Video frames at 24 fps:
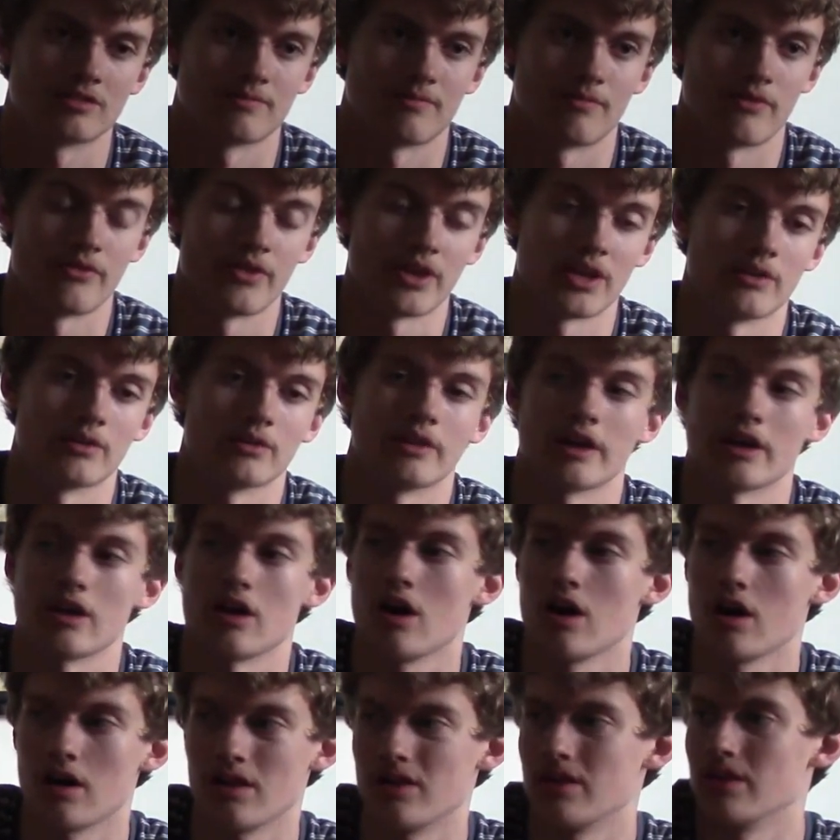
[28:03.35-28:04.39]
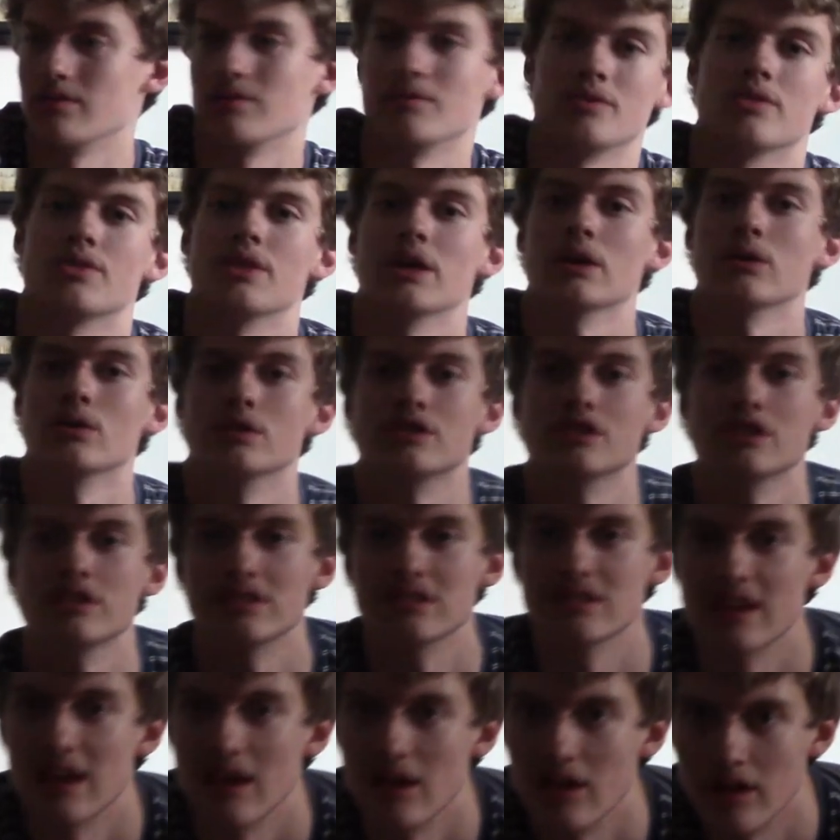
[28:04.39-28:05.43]
figured, like, ah, the thing will
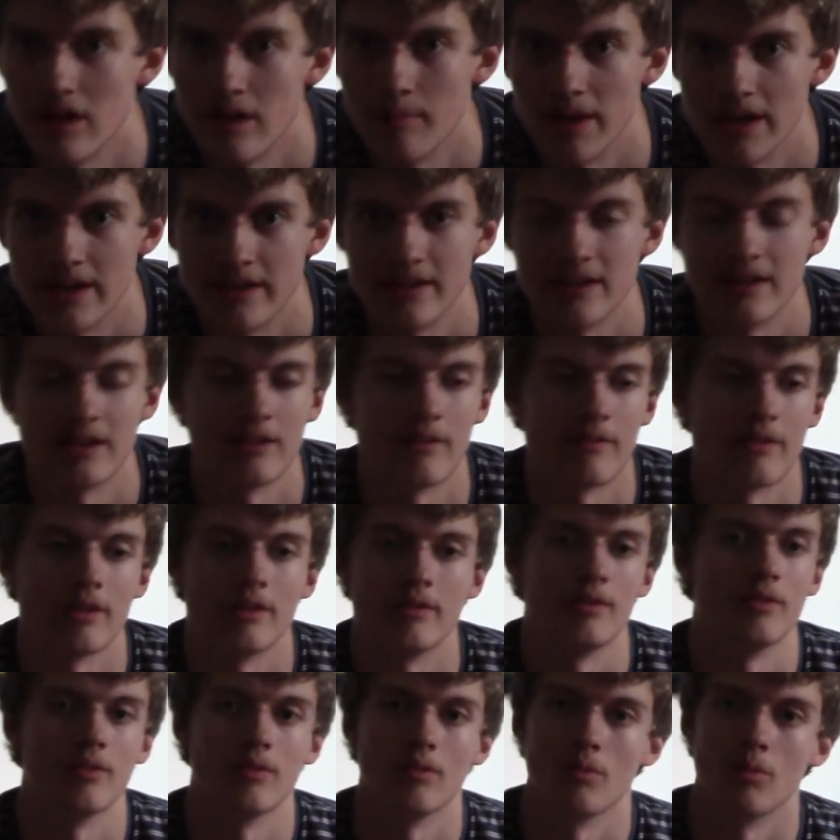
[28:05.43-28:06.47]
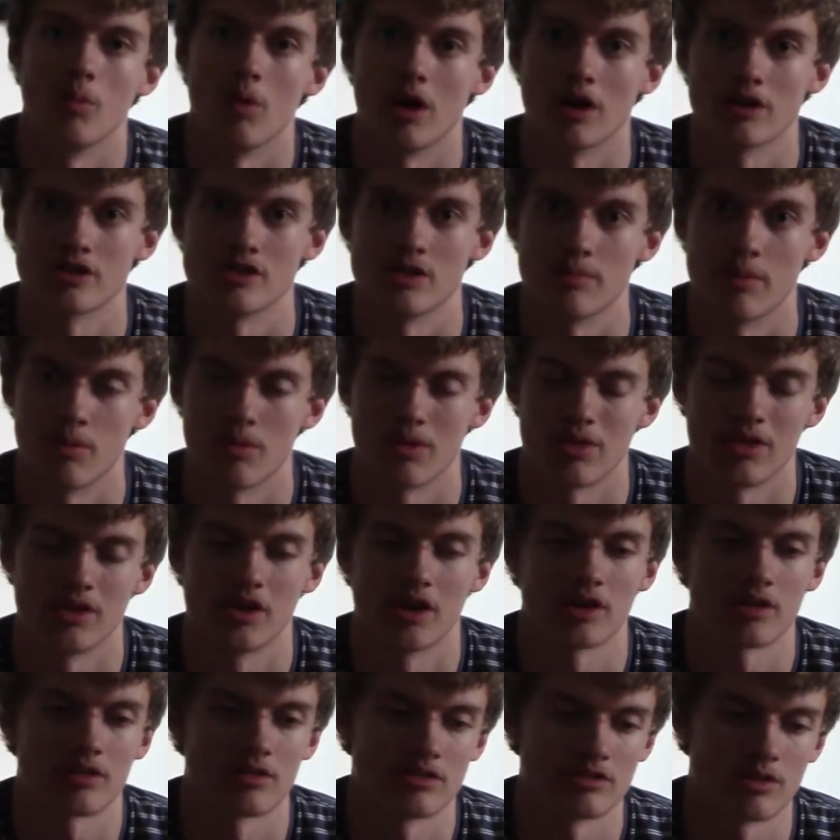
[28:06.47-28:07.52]
just kill him, and didn't even watch it. But with the
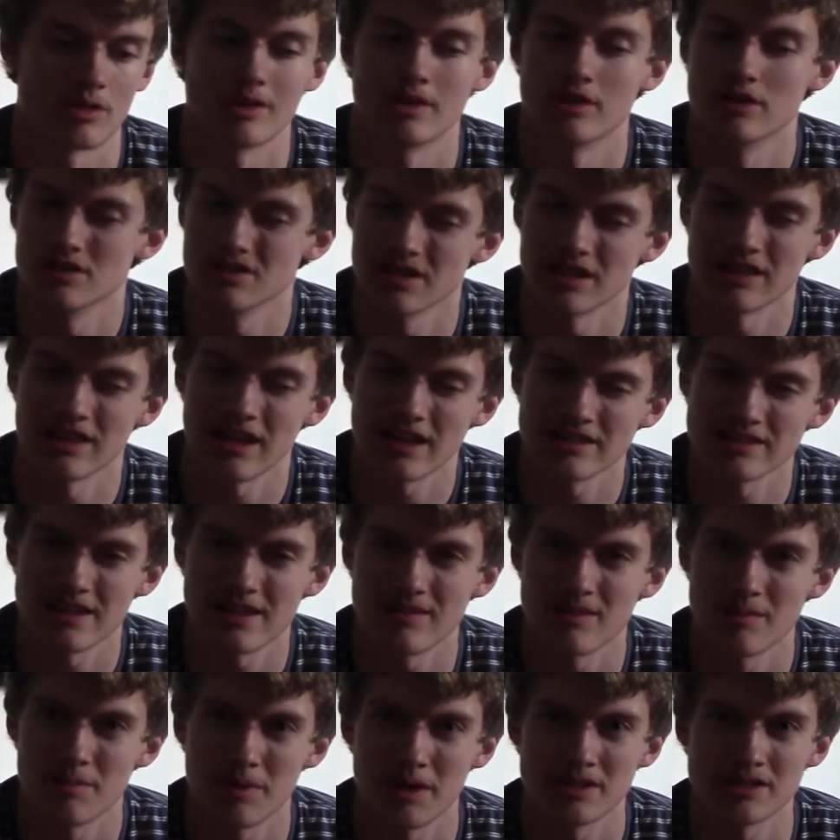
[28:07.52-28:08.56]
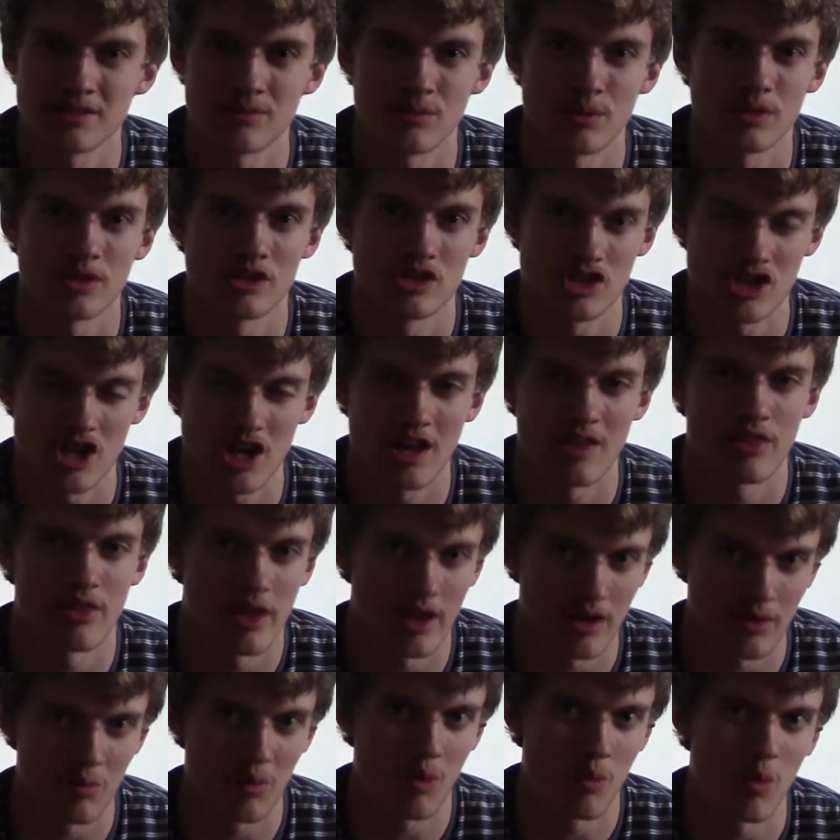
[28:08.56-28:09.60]
Doctor and Zoe, they're just like, that's kind of impressive with the chain
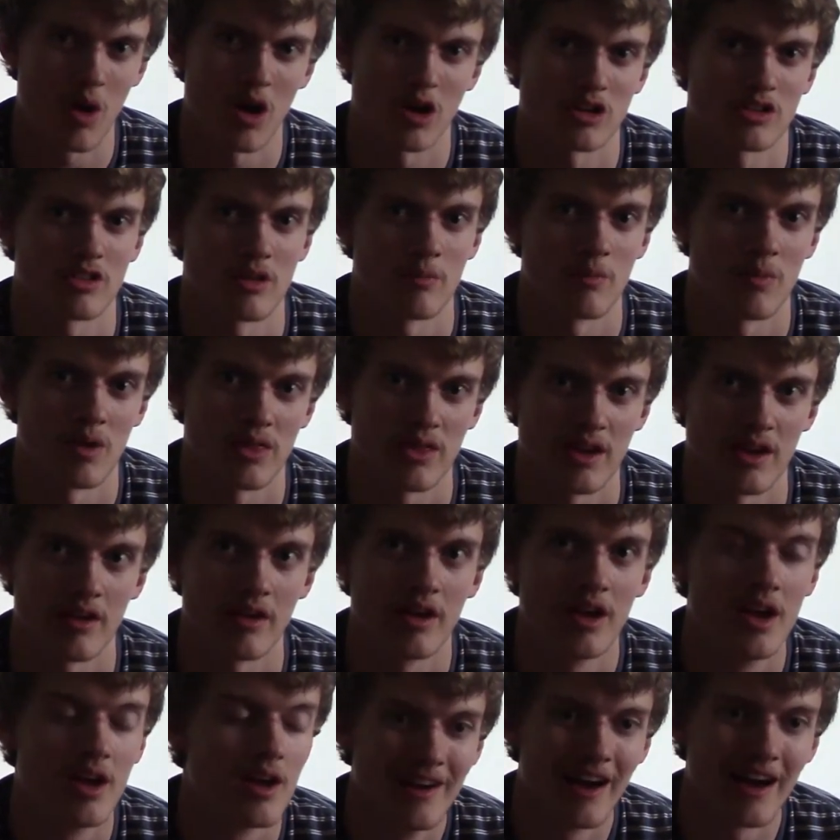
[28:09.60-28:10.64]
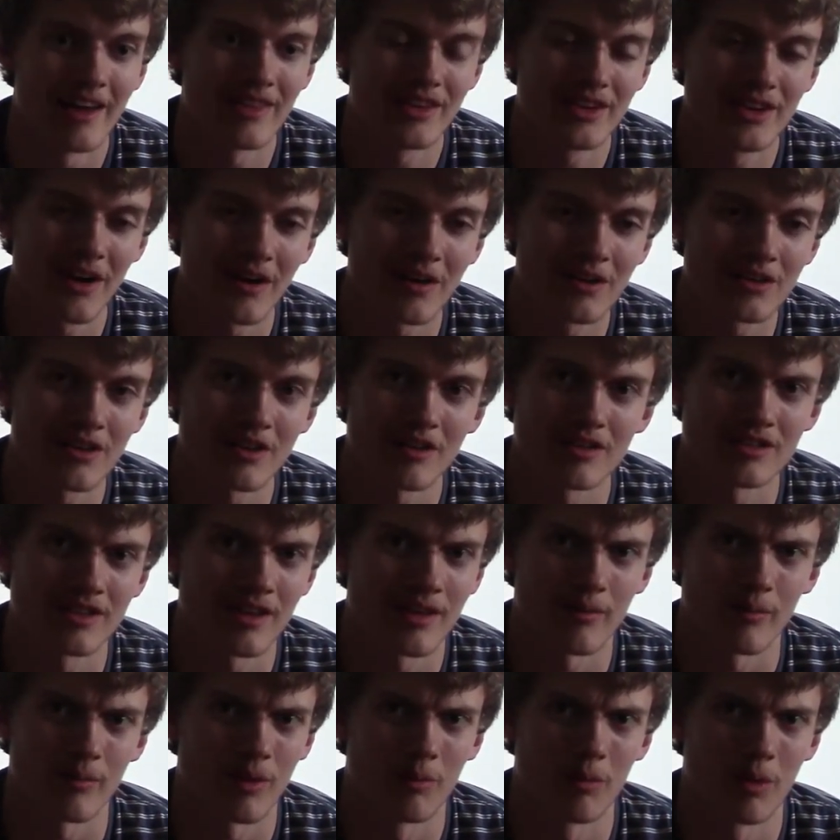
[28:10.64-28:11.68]
thing. We'll watch them with here. And the Doctor's almost
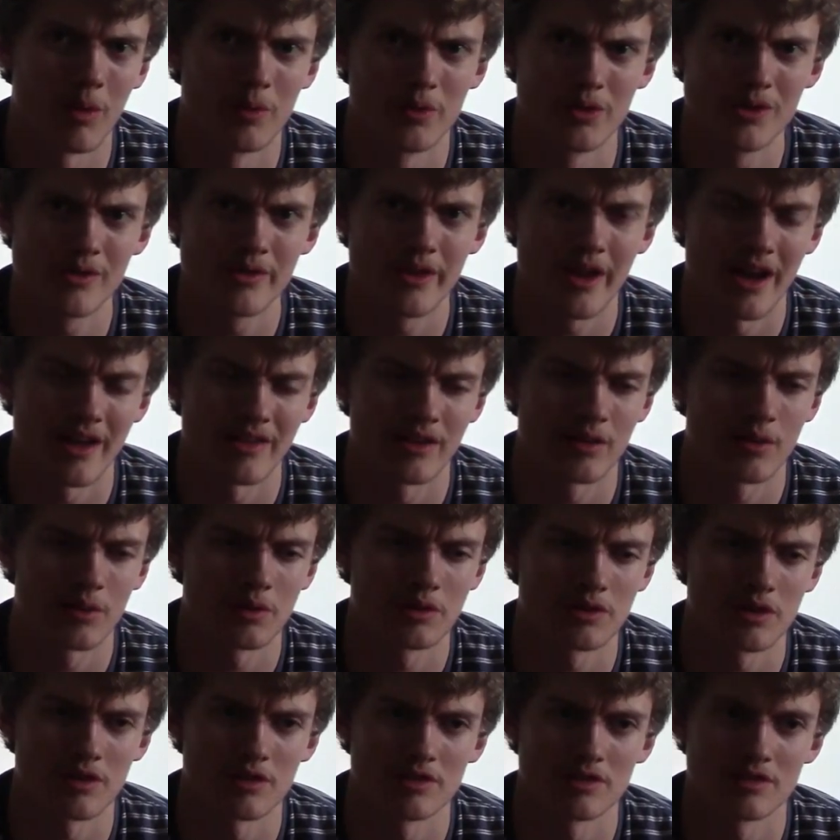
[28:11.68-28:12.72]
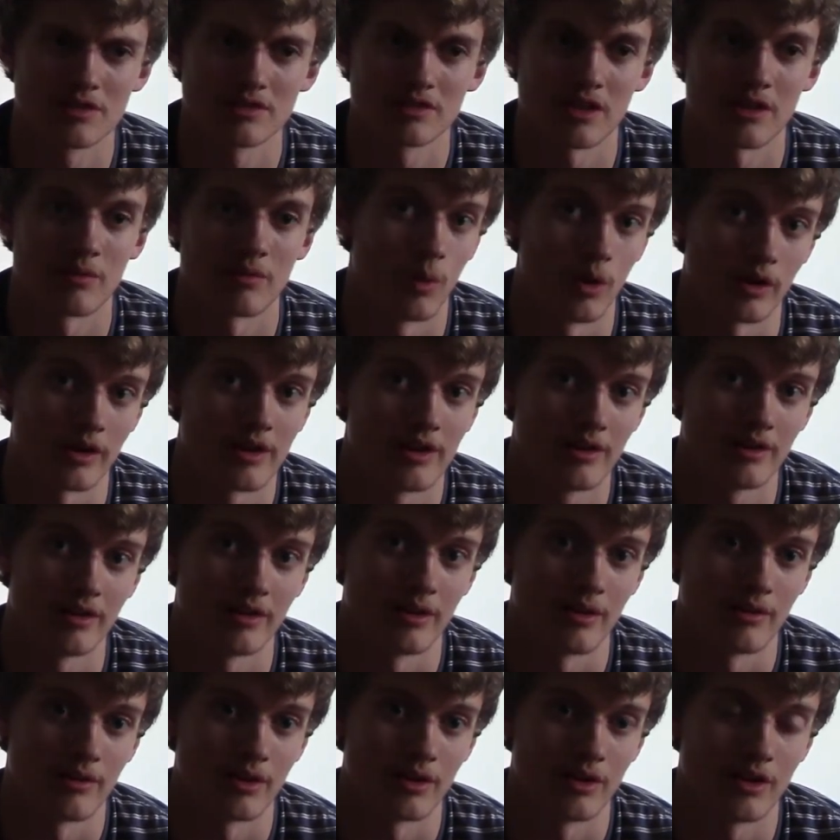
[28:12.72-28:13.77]
like, we won't do that. And the Krotons is just like, we'll kill
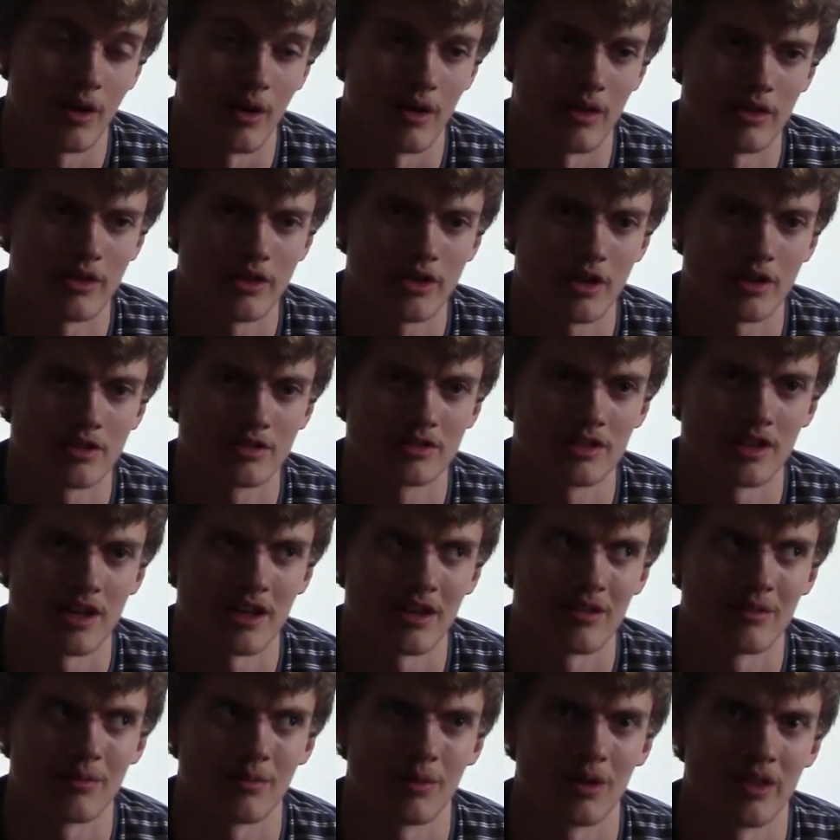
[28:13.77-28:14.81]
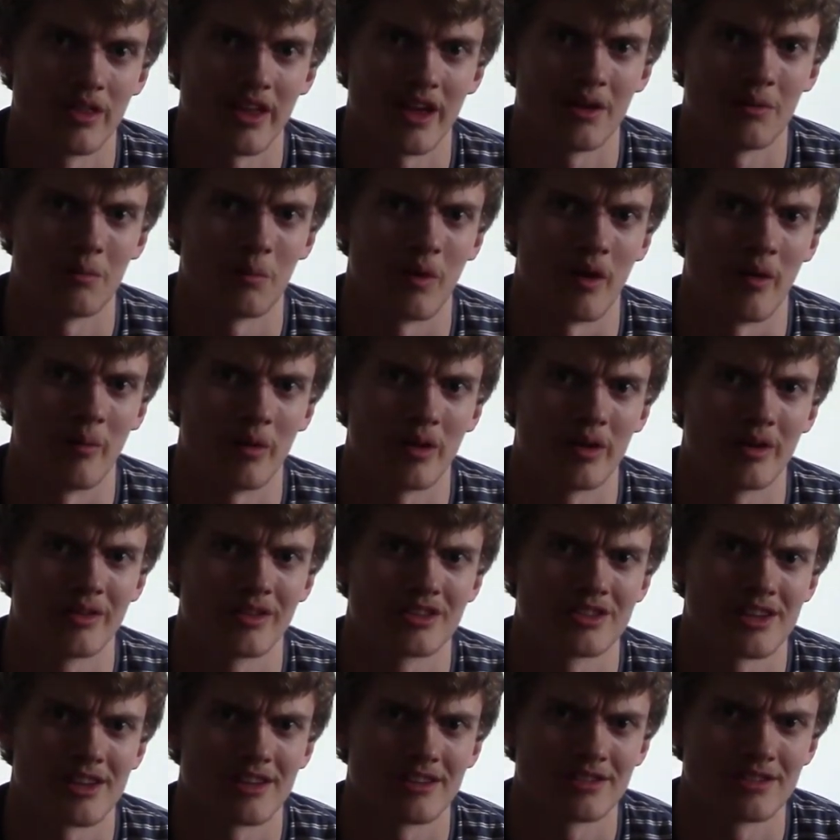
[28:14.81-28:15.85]
you if you don't. And the Doctor's like, well, then what? What are the
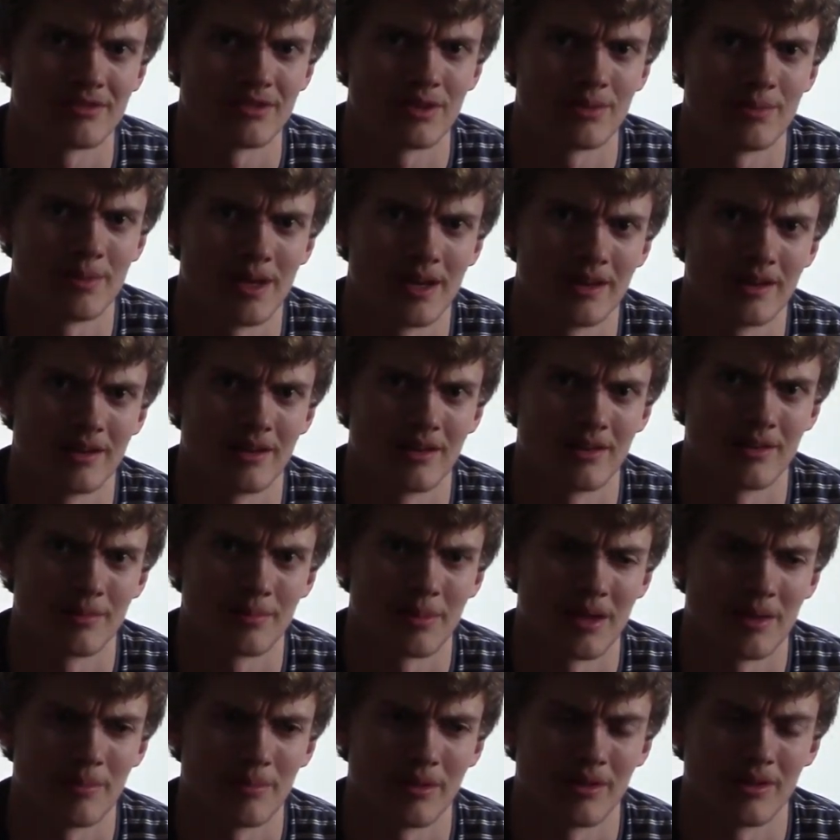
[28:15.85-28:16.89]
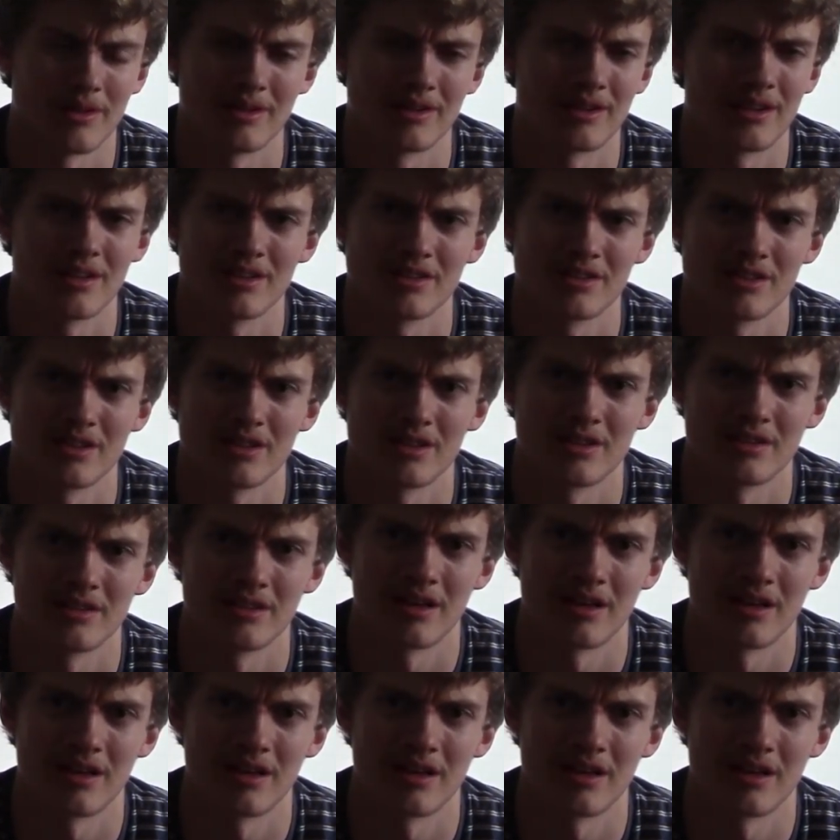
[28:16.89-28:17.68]
chances of you meeting another people intelligent?